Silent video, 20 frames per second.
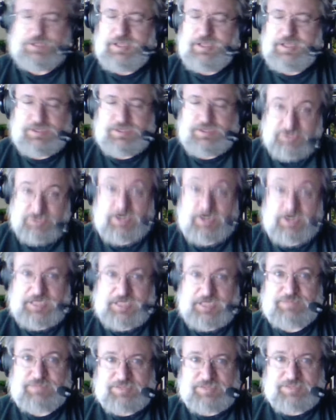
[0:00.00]
trying to keep
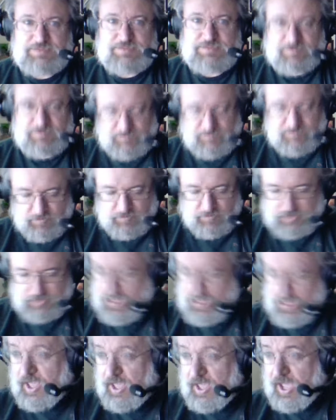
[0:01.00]
things moving forward.
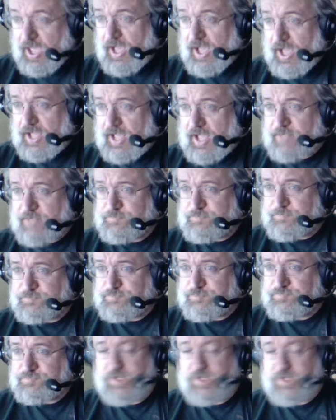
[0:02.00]
But
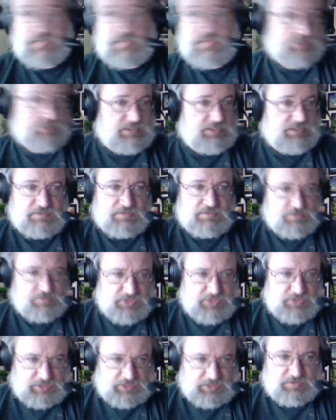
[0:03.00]
let's go through the
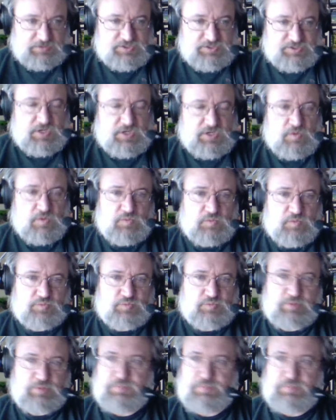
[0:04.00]
sheet. So we
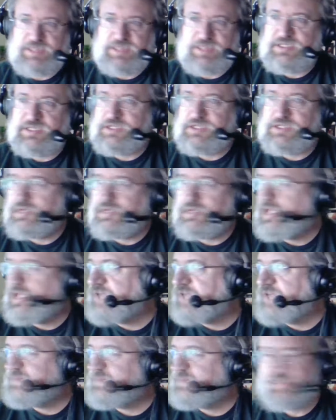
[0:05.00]
were basically doing the
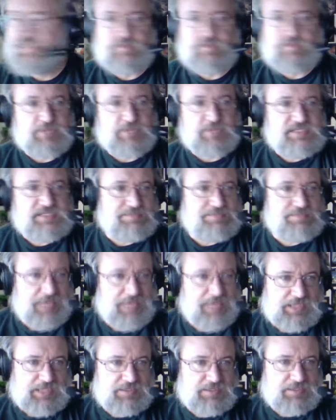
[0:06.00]
hospice of the Blessed
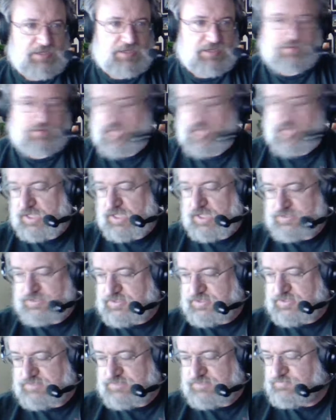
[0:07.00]
Maiden. It's a
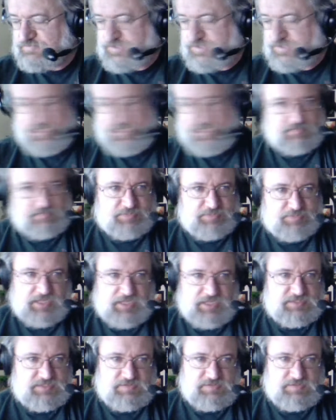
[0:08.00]
sick
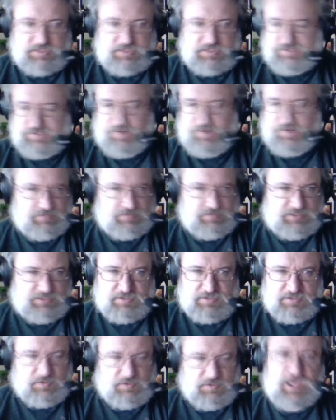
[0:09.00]
place. Experiments are
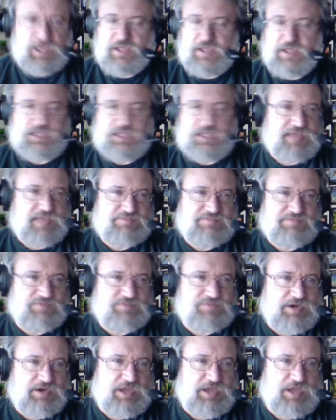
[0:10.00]
going on. They have to
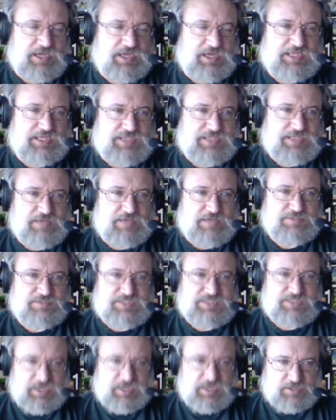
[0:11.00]
figure out how to get
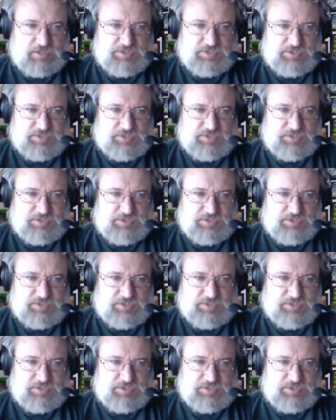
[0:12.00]
downstairs.